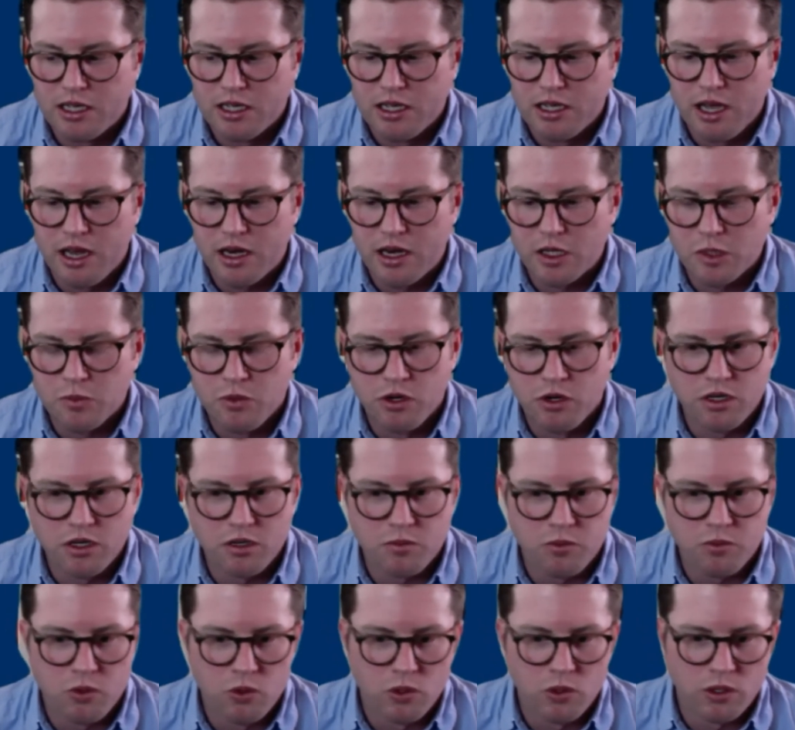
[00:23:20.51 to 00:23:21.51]
and is put into
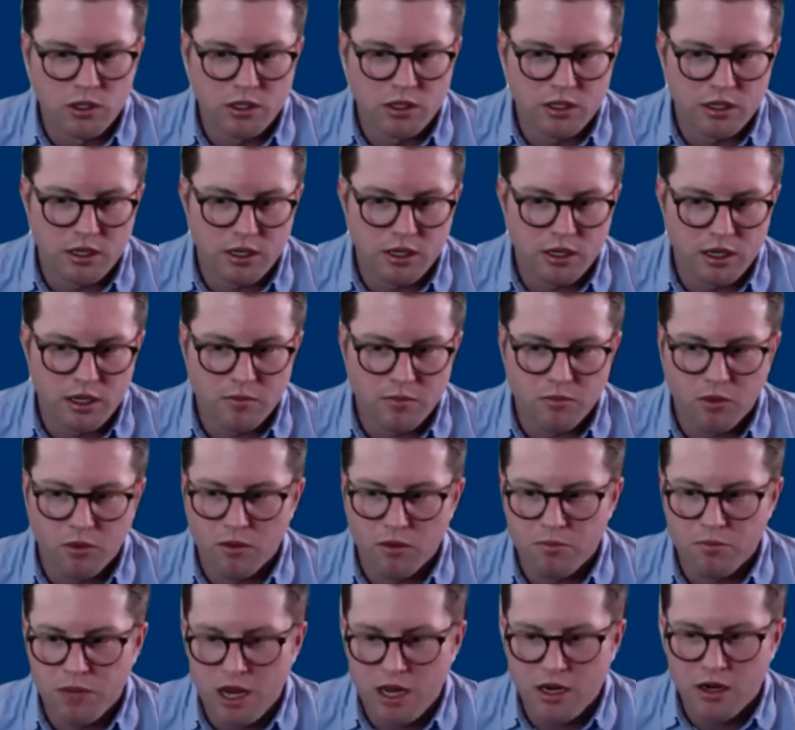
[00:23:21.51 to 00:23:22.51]
port at
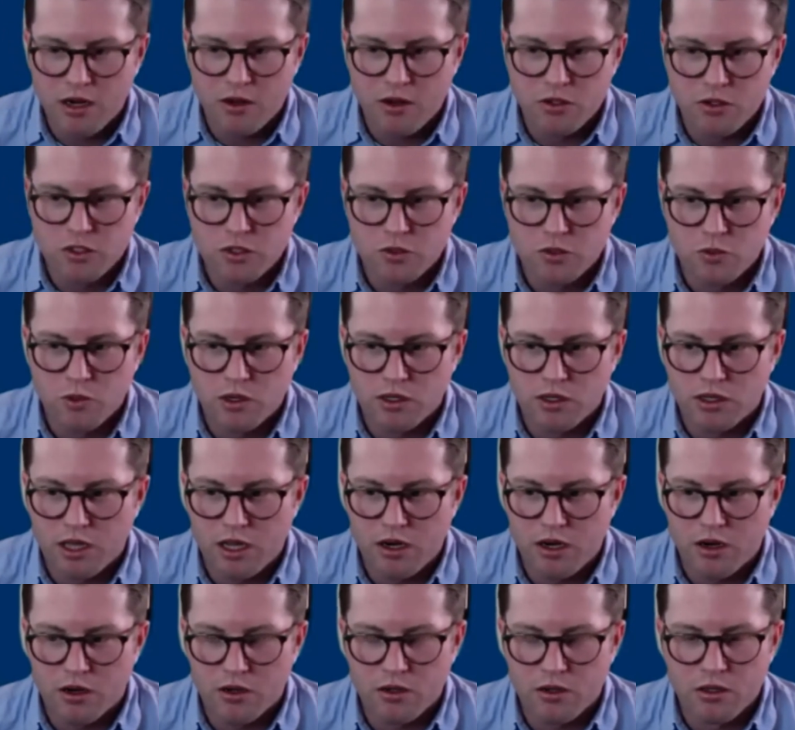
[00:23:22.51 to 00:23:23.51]
Barbados, where they
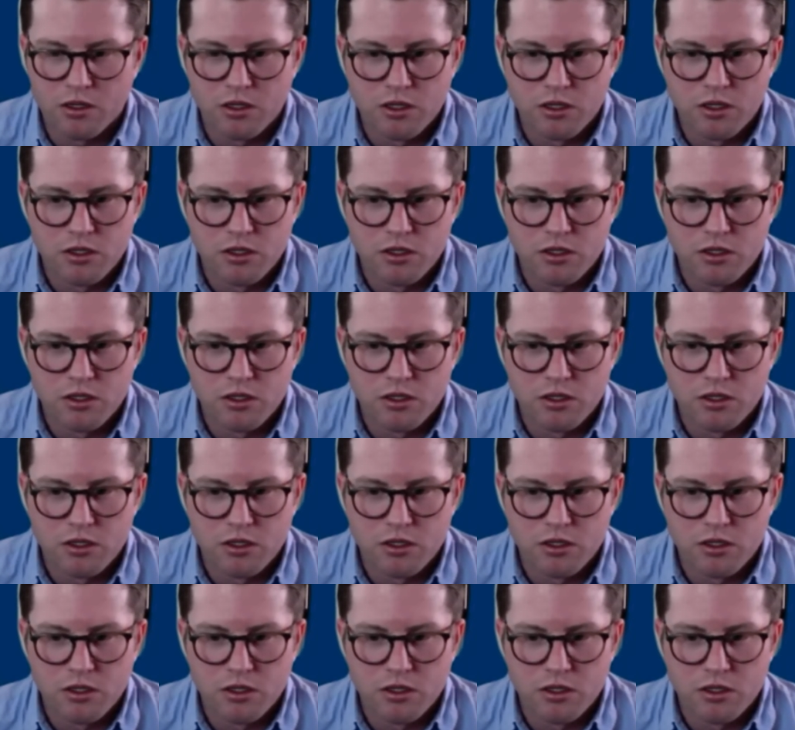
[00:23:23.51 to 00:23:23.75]
are